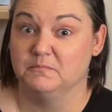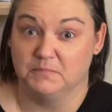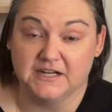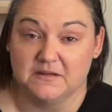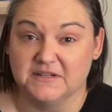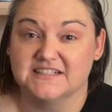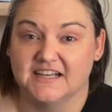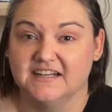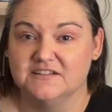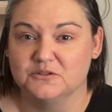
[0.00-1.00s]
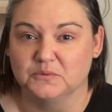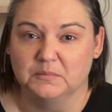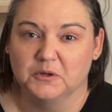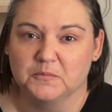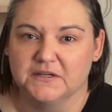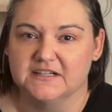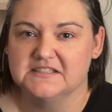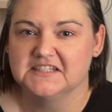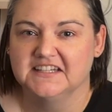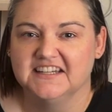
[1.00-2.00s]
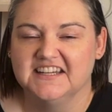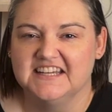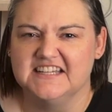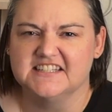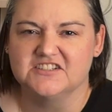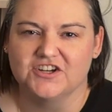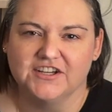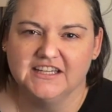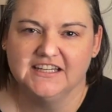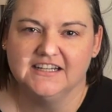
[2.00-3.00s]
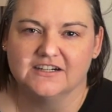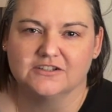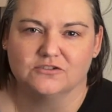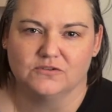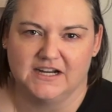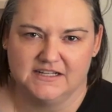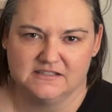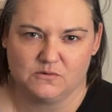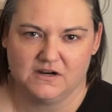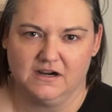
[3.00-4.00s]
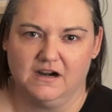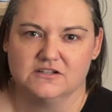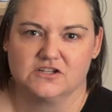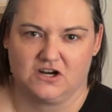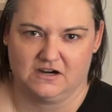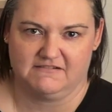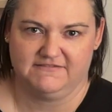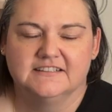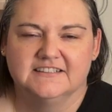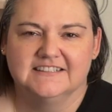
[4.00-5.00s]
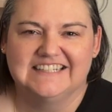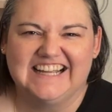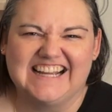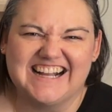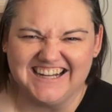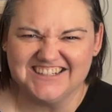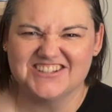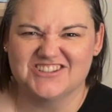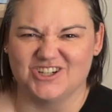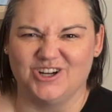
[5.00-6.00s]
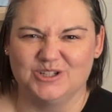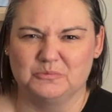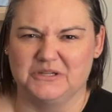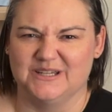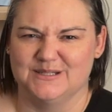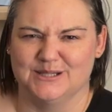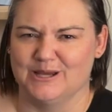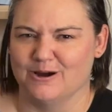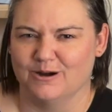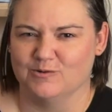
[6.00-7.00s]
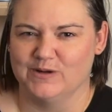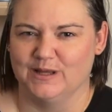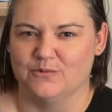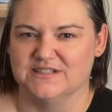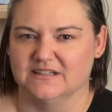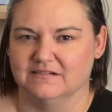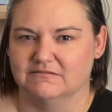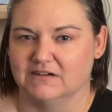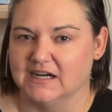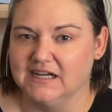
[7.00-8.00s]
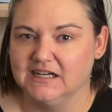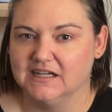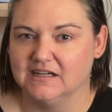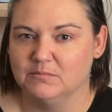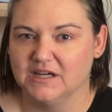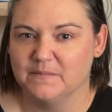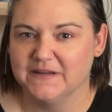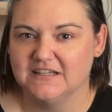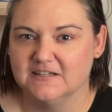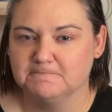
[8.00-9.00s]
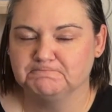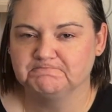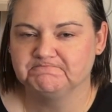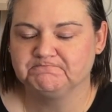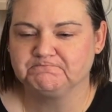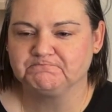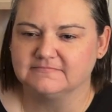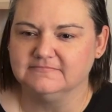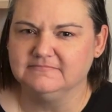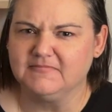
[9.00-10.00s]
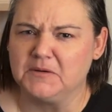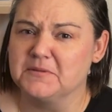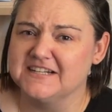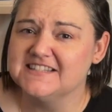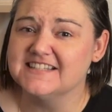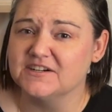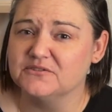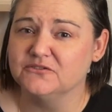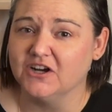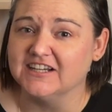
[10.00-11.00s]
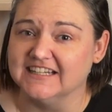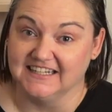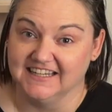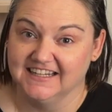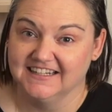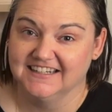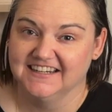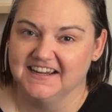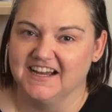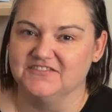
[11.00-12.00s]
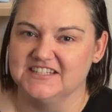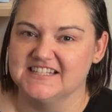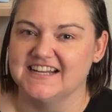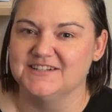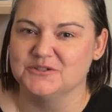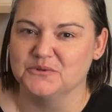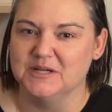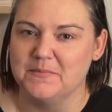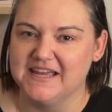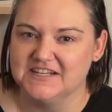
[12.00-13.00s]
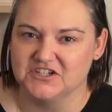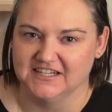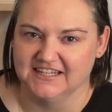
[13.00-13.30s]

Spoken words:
but I'm excited to repurpose, is a chunky granny square scarf. It kind of stalled because the yarn really wasn't right, in my opinion. But instead of frogging it, I've decided to reimagine